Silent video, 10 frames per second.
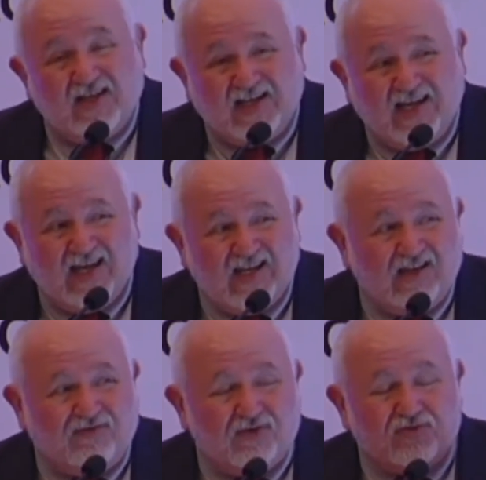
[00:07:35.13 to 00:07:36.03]
Again,
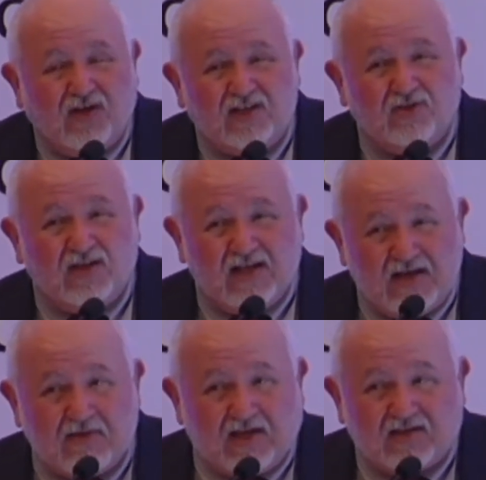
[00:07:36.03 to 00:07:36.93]
if you try to
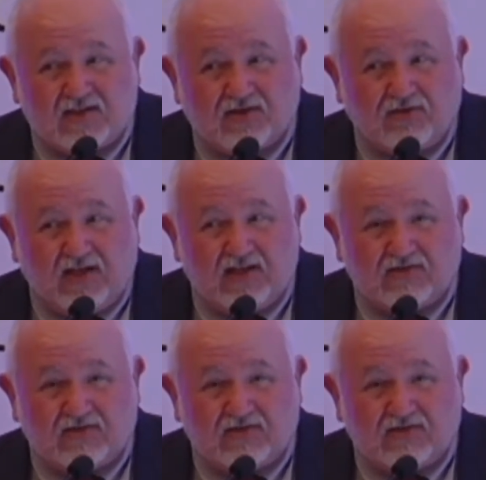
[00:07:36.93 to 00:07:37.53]
limit screening